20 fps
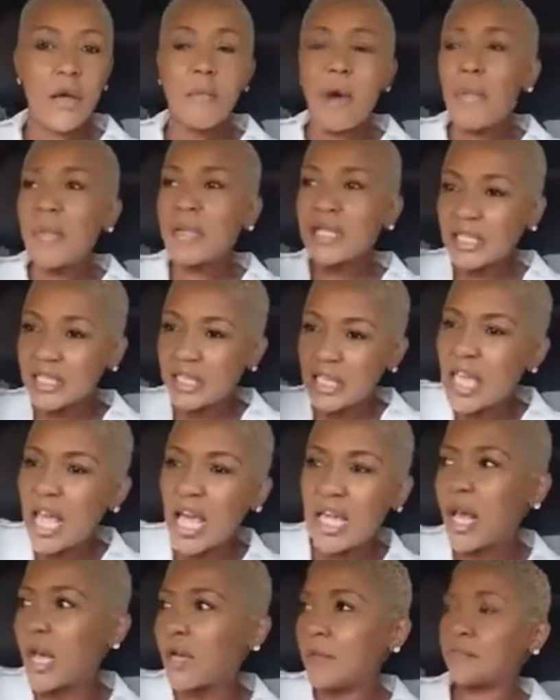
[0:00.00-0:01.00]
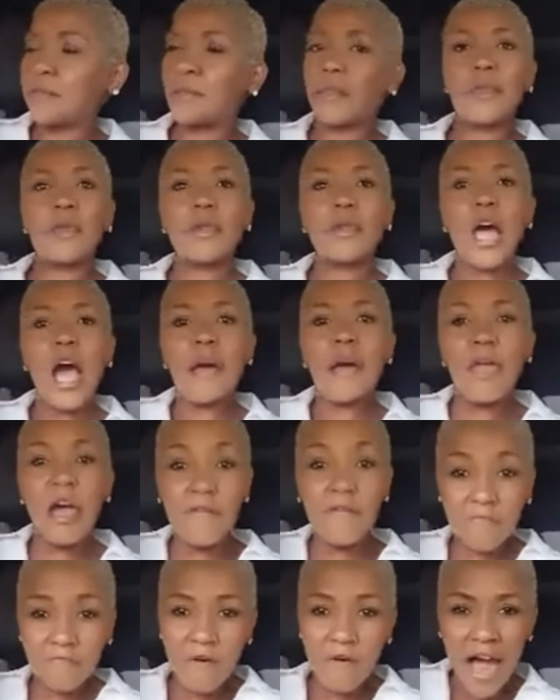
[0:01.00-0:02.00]
But we stay here. And
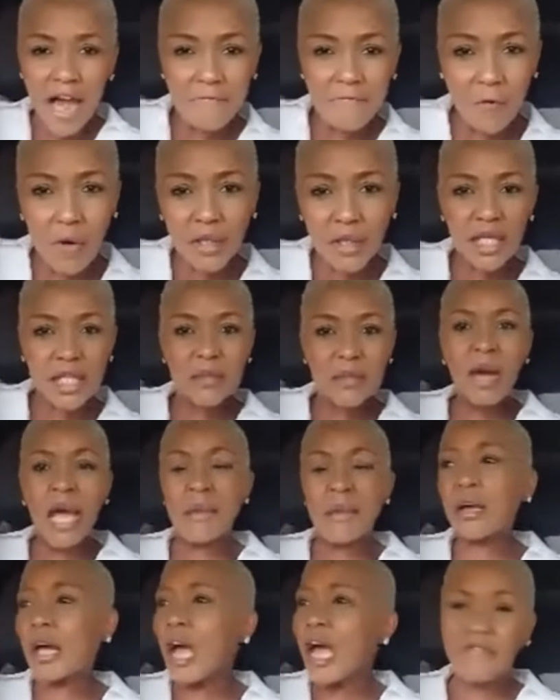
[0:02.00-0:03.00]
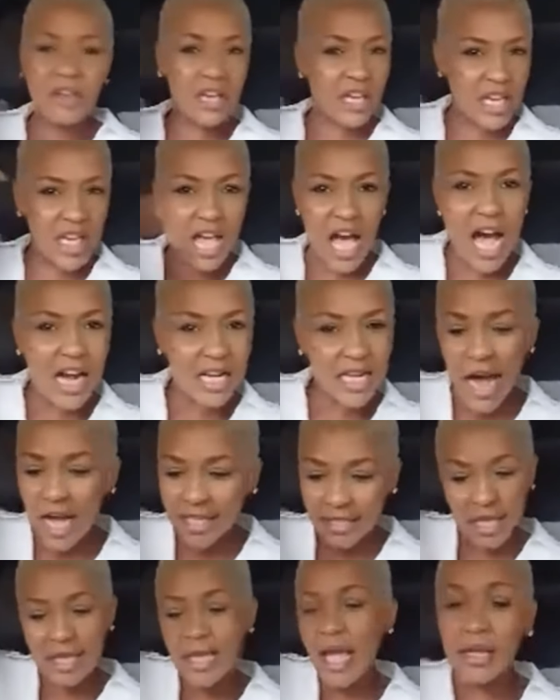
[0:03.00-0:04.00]
you fight for what is mine, because if you can't
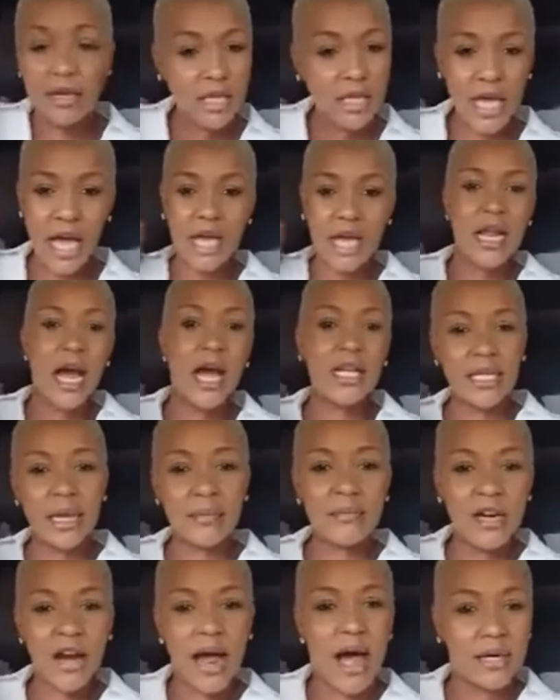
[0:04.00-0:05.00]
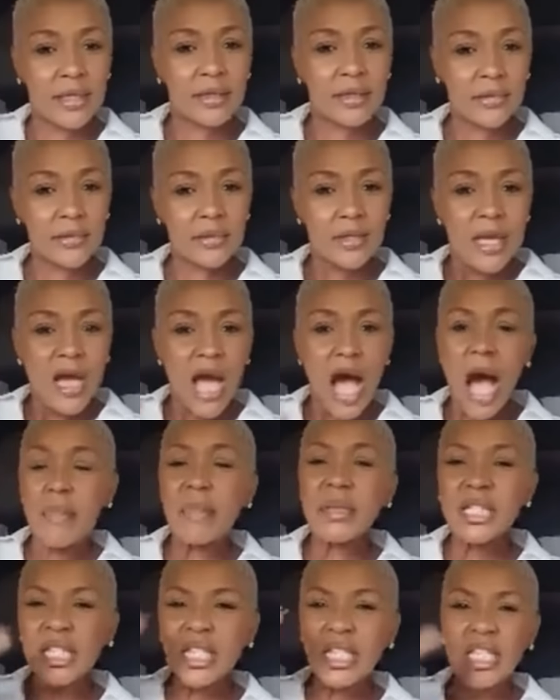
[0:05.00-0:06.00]
dance, you can't dance abroad.
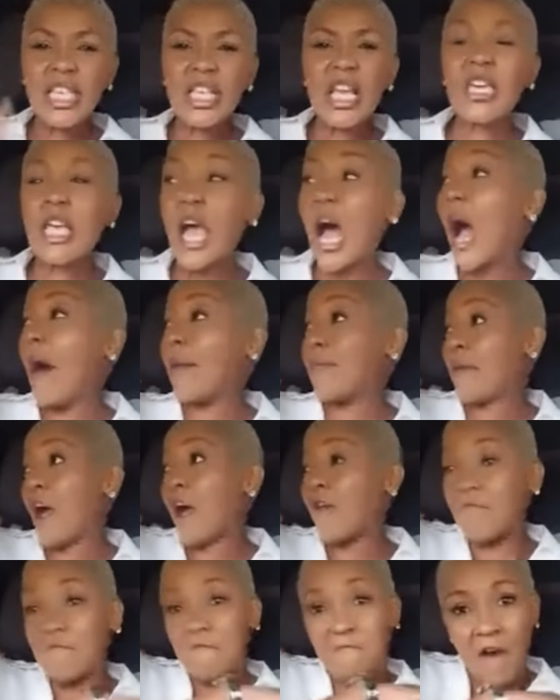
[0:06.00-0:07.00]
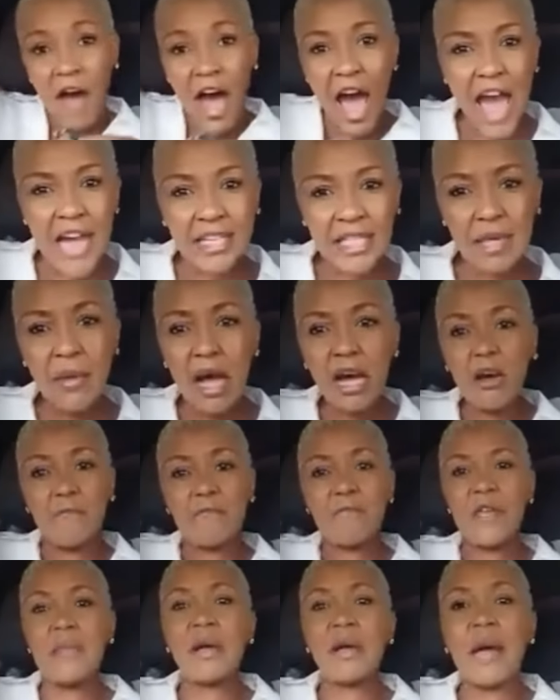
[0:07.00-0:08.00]
I'm still here, and I'm fighting back
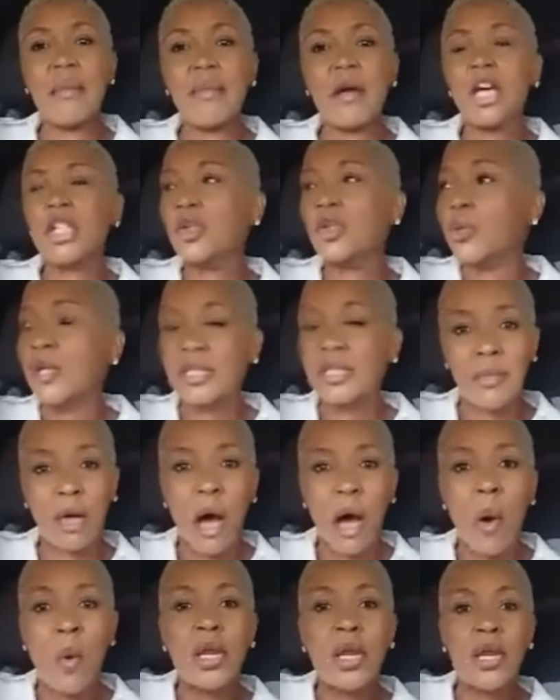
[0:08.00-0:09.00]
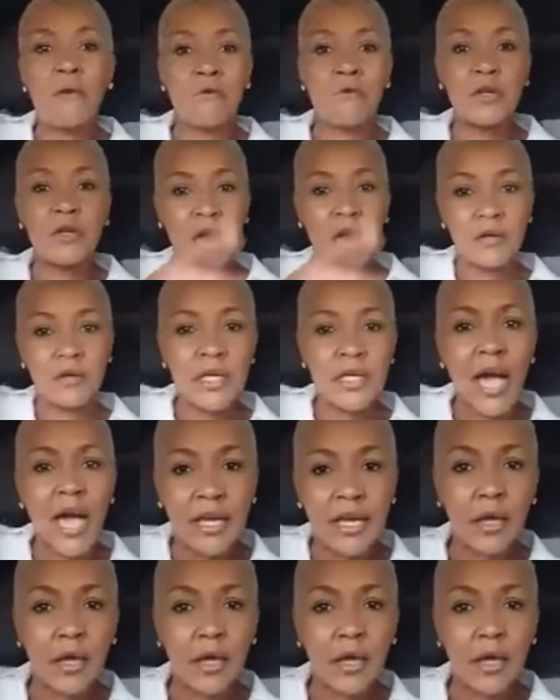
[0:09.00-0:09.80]
up here, because I'm not sure that I'm winning in front of me.